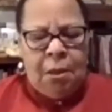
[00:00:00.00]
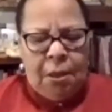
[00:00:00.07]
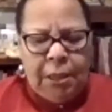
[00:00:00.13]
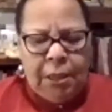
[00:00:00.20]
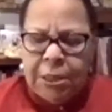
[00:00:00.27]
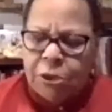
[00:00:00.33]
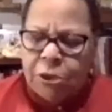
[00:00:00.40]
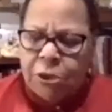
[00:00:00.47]

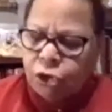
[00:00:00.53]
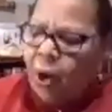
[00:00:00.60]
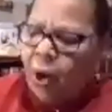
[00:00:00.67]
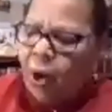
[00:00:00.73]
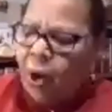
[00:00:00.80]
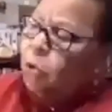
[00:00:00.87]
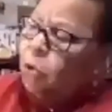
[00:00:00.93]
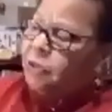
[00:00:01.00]
So I
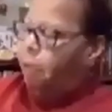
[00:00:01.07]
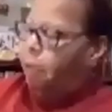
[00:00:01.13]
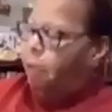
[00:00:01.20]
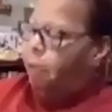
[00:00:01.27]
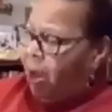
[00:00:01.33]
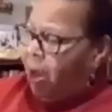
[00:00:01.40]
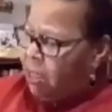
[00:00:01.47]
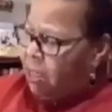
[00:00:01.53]
wrote this thing and
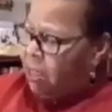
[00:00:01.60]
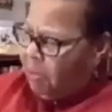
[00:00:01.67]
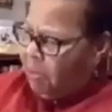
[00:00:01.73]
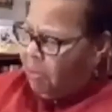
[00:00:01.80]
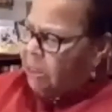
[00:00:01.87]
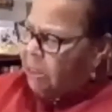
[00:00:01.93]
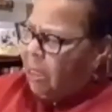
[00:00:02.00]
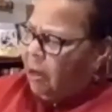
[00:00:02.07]
surprised
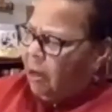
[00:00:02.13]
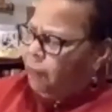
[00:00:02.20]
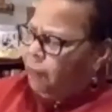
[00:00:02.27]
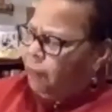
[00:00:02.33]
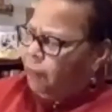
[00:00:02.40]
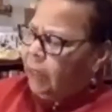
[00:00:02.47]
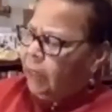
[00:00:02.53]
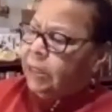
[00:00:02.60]

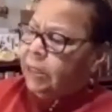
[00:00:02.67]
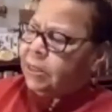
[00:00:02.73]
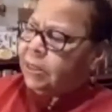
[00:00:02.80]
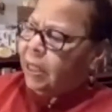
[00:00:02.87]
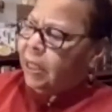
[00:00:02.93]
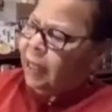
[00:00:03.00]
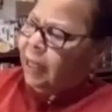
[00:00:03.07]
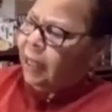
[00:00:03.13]
myself. It
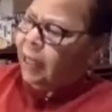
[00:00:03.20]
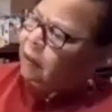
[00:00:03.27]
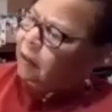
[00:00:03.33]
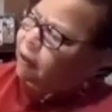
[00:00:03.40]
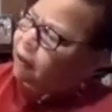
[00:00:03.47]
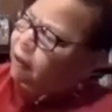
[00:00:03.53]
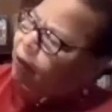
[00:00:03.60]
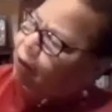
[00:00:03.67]
said
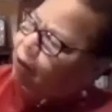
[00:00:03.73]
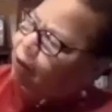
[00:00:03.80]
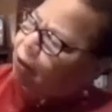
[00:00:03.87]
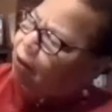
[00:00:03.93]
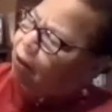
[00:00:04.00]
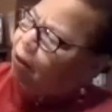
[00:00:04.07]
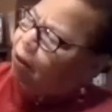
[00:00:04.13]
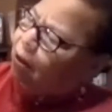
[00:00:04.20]

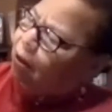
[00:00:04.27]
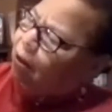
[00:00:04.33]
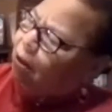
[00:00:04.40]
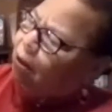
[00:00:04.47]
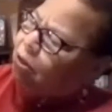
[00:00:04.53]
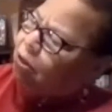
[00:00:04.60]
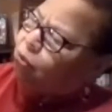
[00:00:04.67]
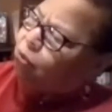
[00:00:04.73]

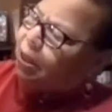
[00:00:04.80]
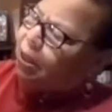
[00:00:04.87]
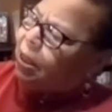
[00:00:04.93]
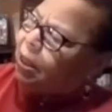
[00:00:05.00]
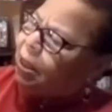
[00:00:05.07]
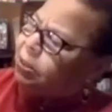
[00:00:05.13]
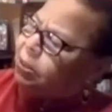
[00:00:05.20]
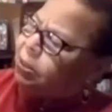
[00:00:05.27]
in
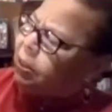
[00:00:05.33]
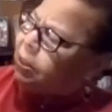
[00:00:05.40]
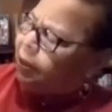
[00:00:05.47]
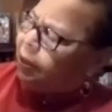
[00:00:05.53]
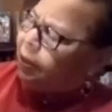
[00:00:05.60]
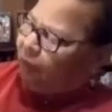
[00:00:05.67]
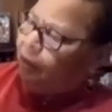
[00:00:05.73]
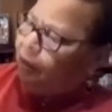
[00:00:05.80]

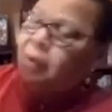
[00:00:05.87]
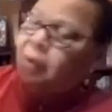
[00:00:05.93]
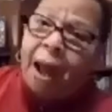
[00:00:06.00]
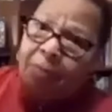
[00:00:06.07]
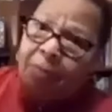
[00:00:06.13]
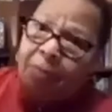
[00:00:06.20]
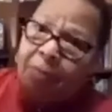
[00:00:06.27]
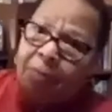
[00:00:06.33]
2018,
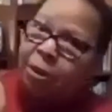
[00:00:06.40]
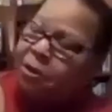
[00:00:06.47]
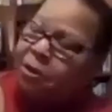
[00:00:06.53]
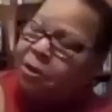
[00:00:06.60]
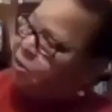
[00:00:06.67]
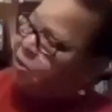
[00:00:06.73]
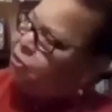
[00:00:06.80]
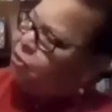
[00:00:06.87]
I'm the
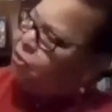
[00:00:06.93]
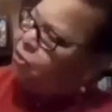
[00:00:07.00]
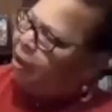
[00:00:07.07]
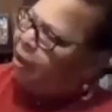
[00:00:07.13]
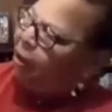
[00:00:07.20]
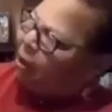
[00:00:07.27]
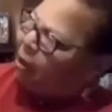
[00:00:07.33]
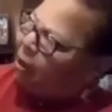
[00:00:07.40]
Buddhist teacher
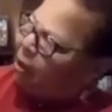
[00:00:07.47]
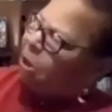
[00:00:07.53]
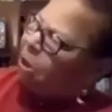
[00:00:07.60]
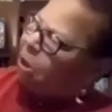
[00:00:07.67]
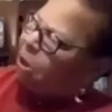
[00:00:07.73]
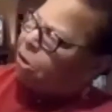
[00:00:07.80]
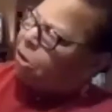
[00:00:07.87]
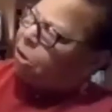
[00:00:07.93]
there. A
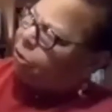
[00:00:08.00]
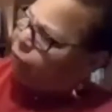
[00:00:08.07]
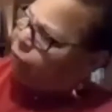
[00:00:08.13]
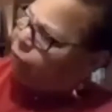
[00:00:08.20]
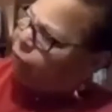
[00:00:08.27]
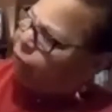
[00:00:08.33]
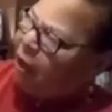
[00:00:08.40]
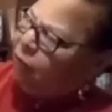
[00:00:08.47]
Buddhist
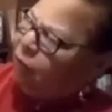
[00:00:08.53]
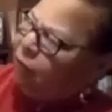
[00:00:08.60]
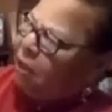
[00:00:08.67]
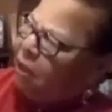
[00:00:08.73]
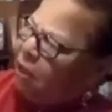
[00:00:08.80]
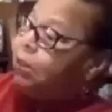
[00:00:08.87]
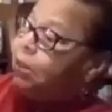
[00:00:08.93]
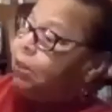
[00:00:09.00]
teacher's
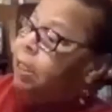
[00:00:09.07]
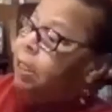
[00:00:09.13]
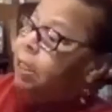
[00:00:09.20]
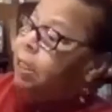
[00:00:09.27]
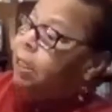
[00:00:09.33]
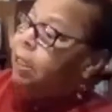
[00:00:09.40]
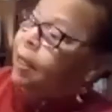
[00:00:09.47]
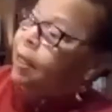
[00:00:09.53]
5
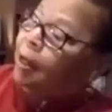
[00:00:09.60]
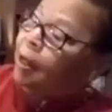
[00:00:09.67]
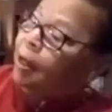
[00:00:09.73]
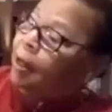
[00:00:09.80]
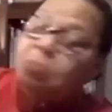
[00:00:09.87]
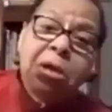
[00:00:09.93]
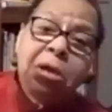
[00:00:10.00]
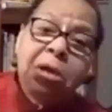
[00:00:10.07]
ways.
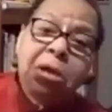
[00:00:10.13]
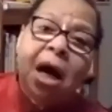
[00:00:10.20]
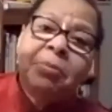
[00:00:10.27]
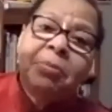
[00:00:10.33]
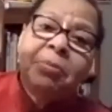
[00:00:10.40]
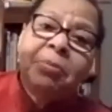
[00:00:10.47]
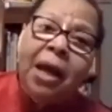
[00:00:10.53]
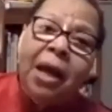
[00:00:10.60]

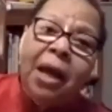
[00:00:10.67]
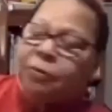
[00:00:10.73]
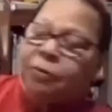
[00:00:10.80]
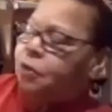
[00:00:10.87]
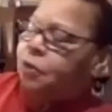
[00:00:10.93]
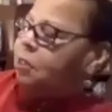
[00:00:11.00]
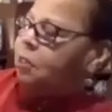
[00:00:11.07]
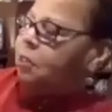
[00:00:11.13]
Become an
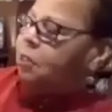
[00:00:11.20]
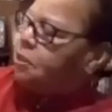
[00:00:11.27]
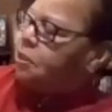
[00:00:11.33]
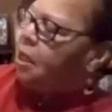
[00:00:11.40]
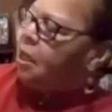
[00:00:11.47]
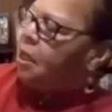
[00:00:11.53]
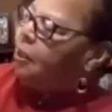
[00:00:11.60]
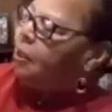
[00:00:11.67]

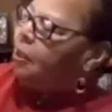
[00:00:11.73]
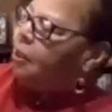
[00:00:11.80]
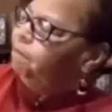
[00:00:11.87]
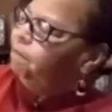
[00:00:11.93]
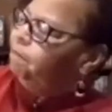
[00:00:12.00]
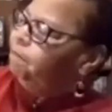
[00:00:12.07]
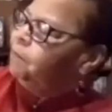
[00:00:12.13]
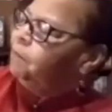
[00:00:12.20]
activist, I
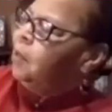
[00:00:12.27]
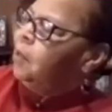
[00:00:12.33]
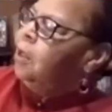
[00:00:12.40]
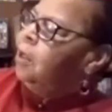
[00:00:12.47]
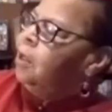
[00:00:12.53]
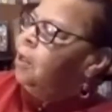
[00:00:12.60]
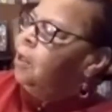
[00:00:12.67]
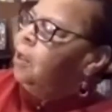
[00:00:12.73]
say.
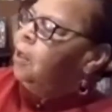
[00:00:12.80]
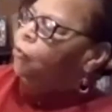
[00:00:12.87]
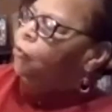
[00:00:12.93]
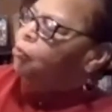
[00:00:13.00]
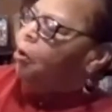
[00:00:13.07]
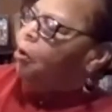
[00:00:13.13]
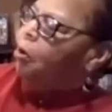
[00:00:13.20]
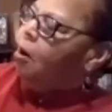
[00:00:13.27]
Do
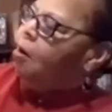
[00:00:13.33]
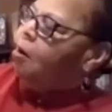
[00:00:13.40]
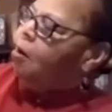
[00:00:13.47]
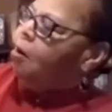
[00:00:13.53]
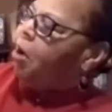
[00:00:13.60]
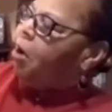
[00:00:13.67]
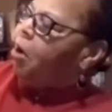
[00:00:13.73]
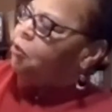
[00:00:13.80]
no harm,
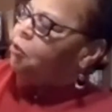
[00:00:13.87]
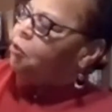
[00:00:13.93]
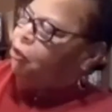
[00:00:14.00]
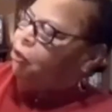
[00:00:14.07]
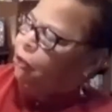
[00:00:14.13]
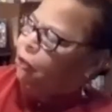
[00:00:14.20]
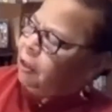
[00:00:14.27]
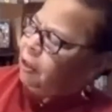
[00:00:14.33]
practice
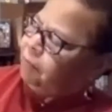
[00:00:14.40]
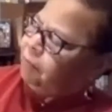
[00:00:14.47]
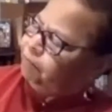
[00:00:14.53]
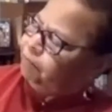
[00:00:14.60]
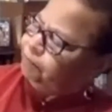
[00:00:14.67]
good.